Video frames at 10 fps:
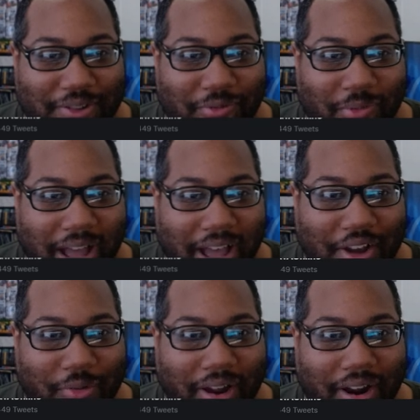
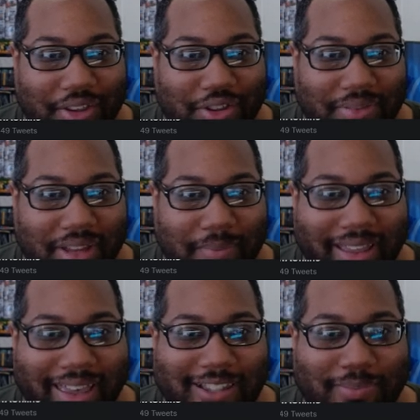Wow, why are you blaming
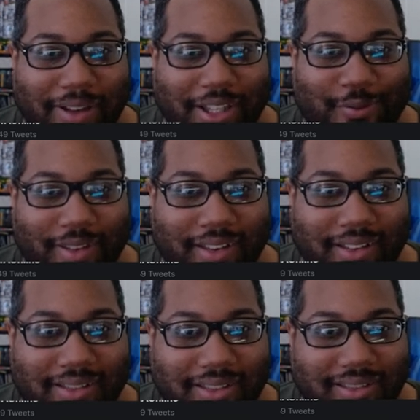Xbox
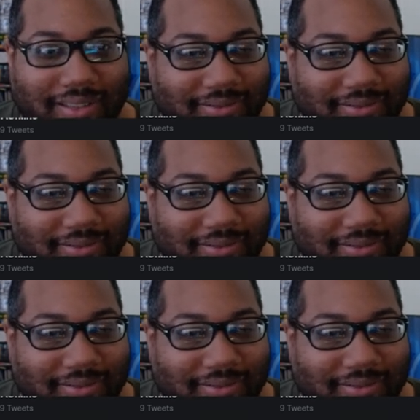fans?